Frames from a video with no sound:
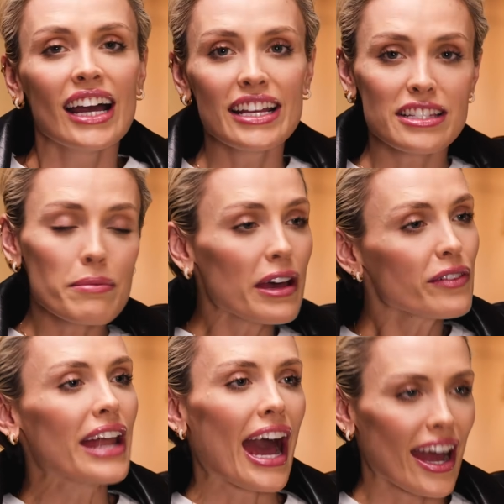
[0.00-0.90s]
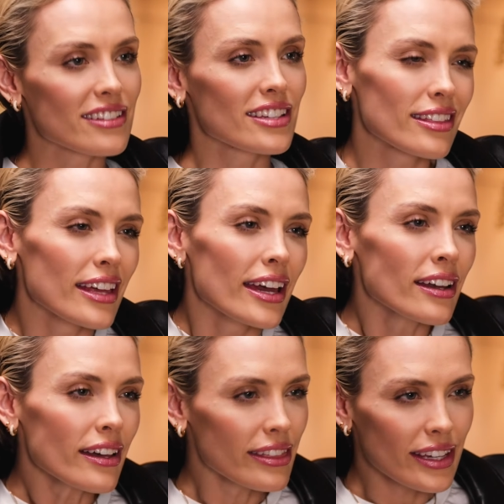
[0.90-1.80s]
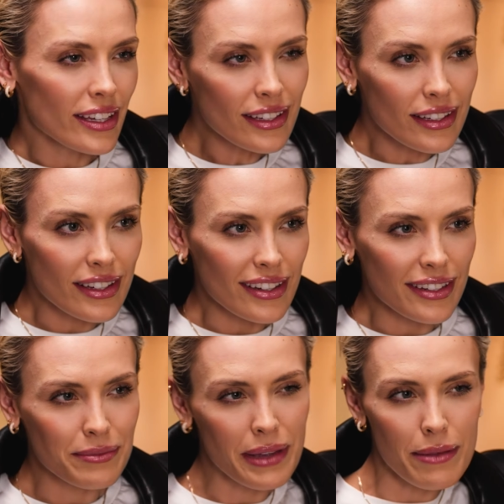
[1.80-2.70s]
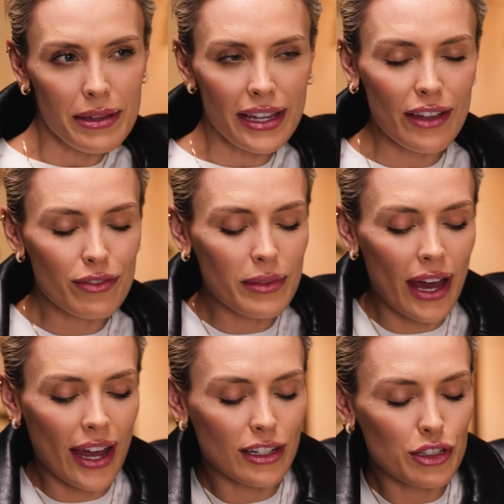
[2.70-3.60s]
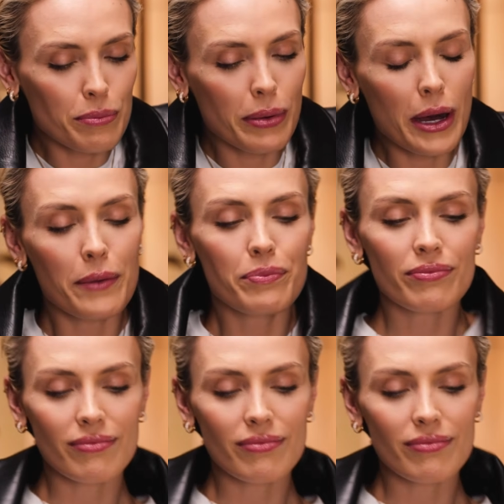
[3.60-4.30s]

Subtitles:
It's a bit of an actor thing, I think. Maybe it came from that angle, but